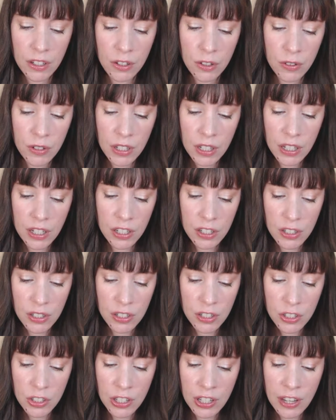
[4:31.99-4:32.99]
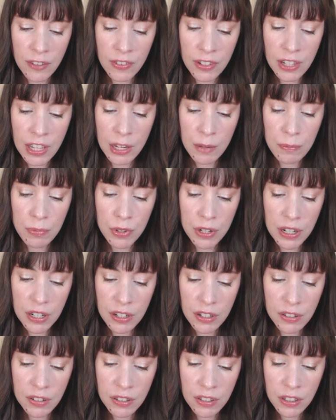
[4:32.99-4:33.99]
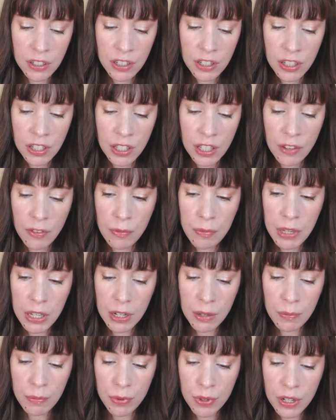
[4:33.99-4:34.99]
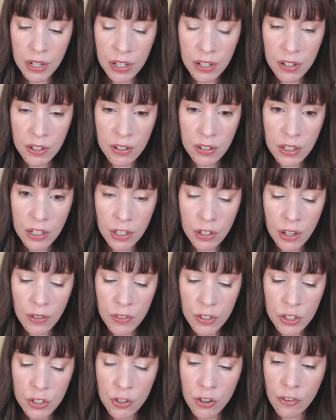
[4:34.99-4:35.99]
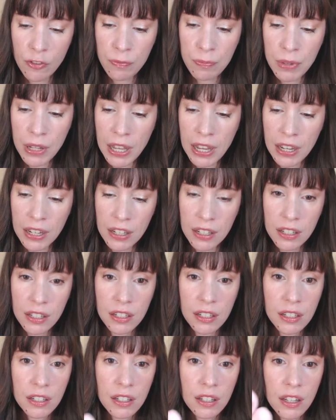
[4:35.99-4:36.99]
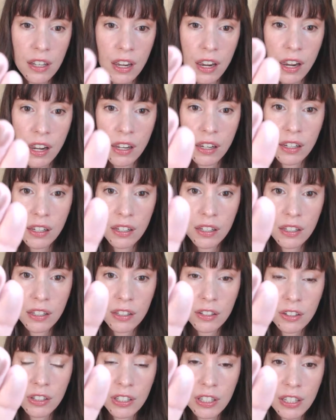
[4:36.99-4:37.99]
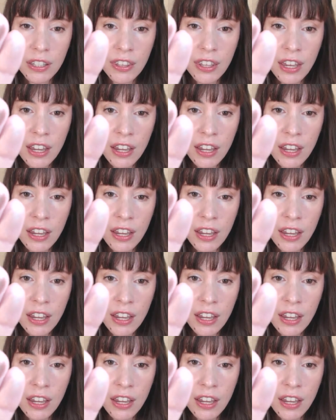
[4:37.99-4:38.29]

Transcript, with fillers: Okay, so you have a light brown, you have a medium brown, and you have a soft black. I look like